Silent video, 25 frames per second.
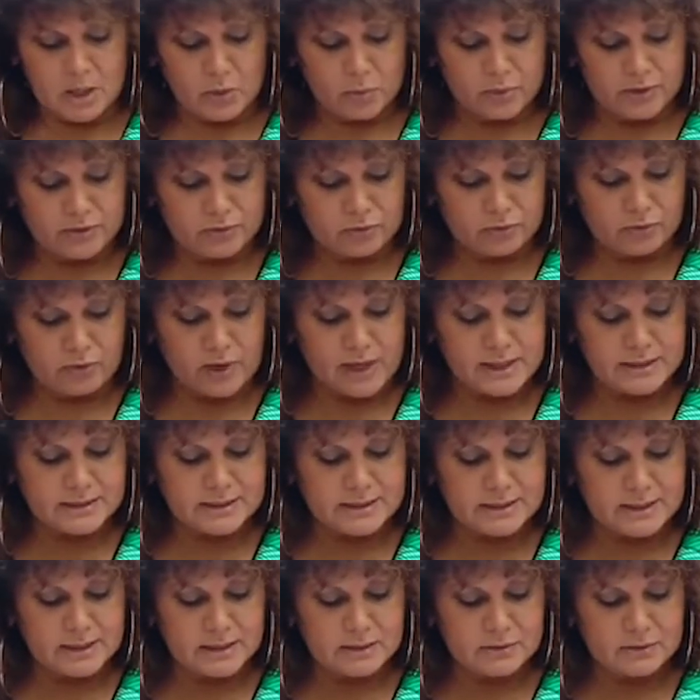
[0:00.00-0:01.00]
with
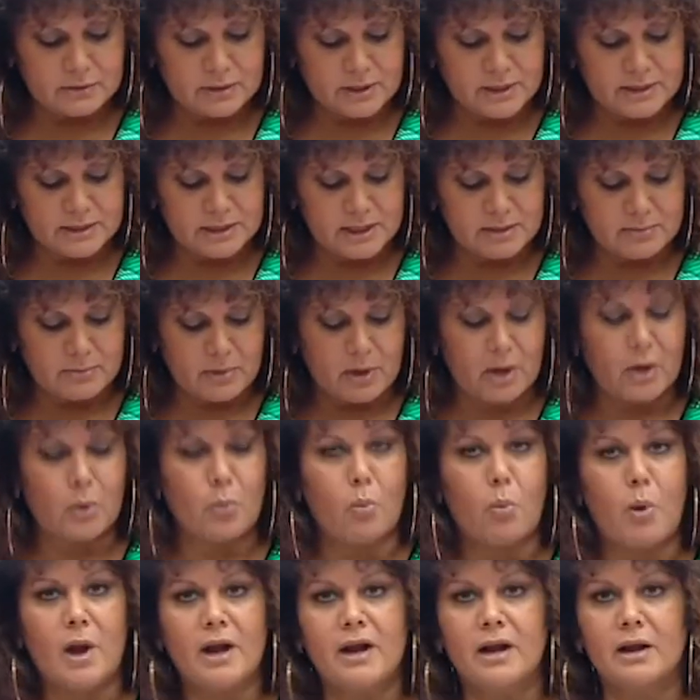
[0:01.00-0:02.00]
rates increasing by
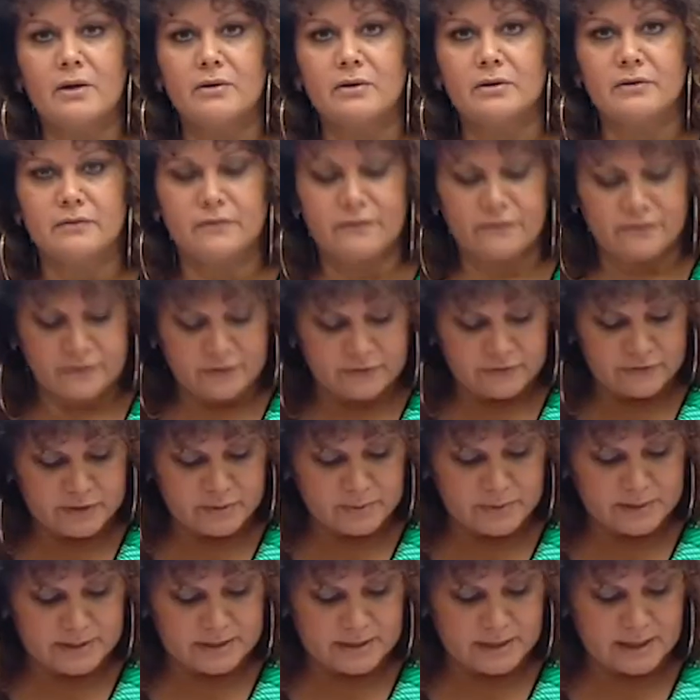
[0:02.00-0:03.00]

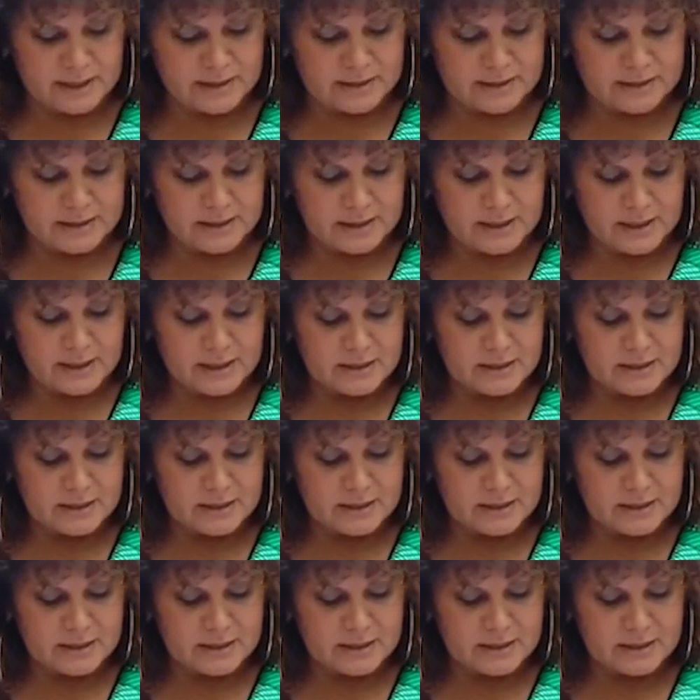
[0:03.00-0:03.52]
150%